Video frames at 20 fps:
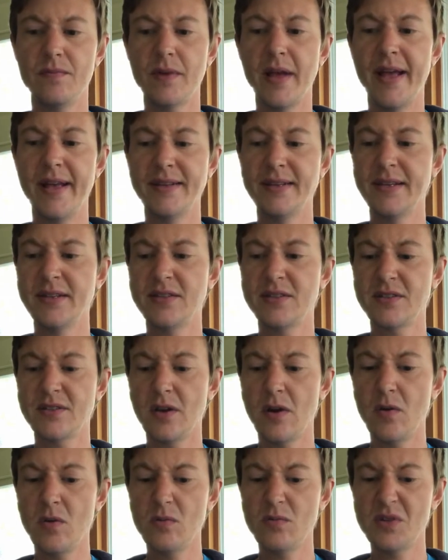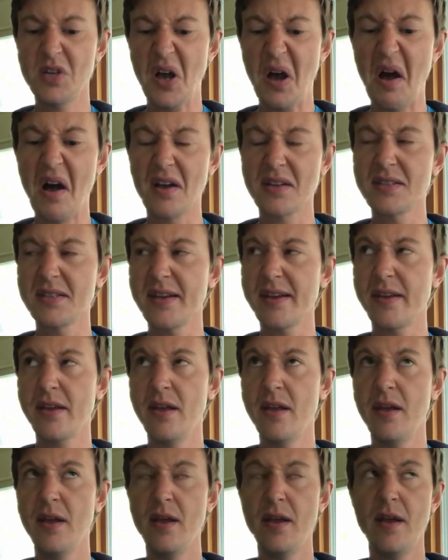is so toxic,
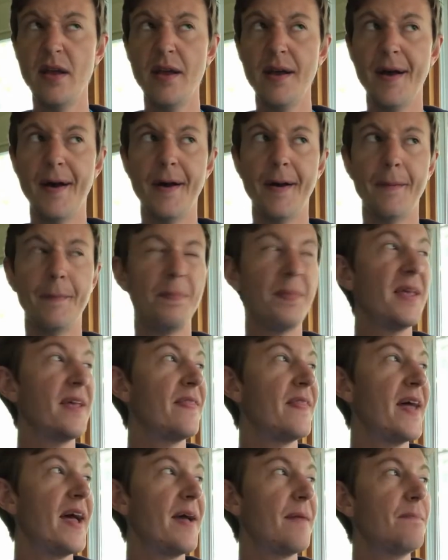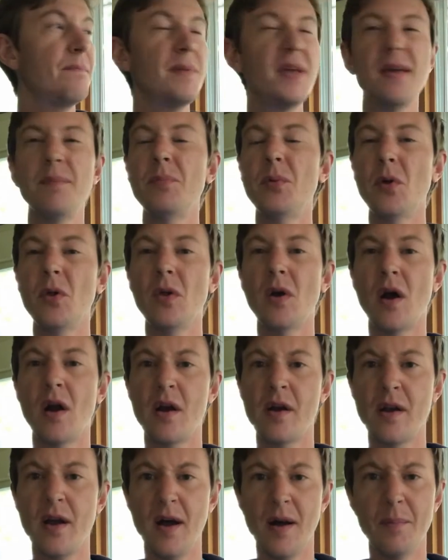in that people
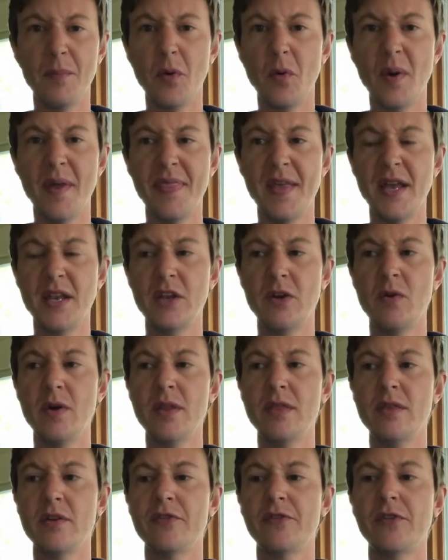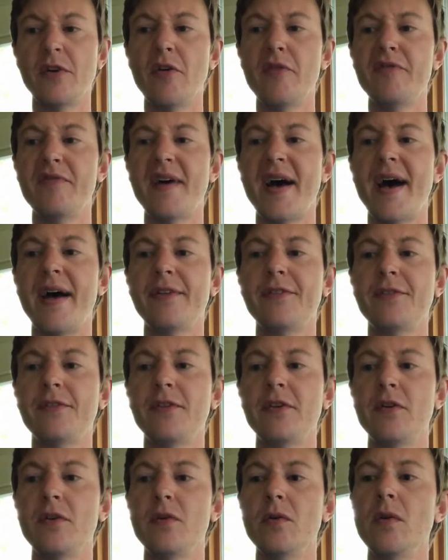aren't humble when they do it. They're so fast
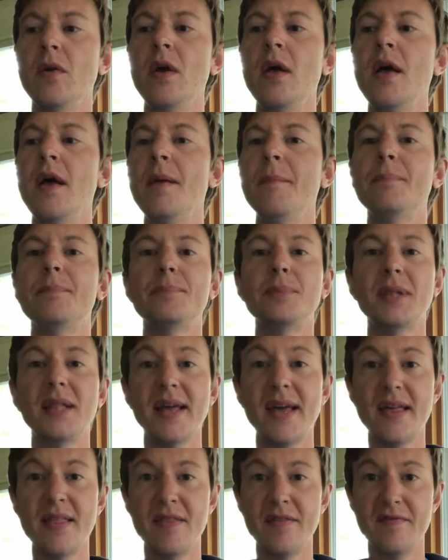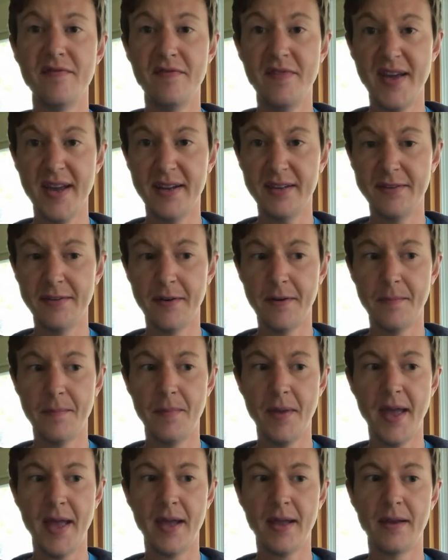to play the
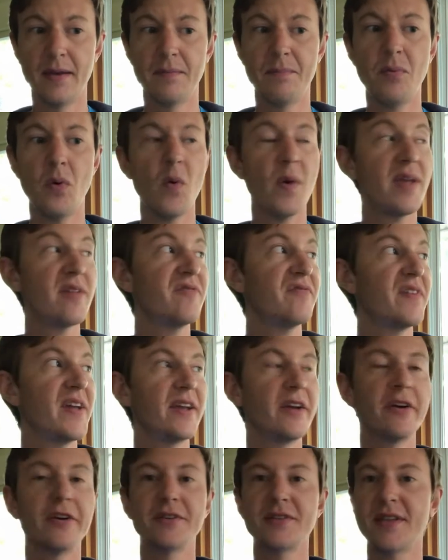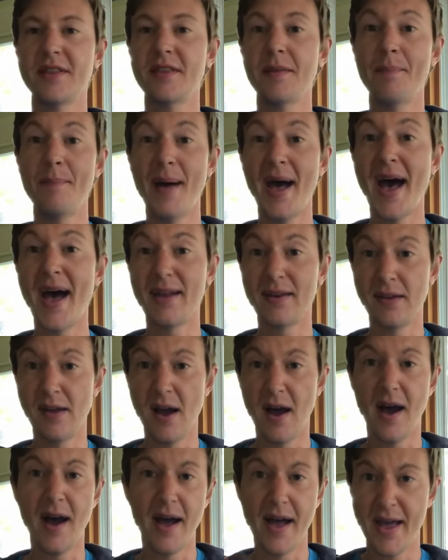victim and point fingers at the bad
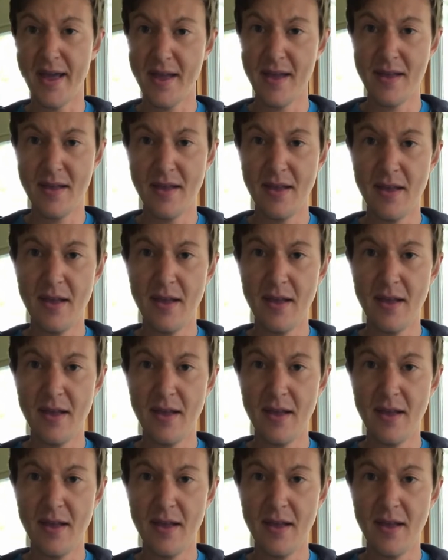guy,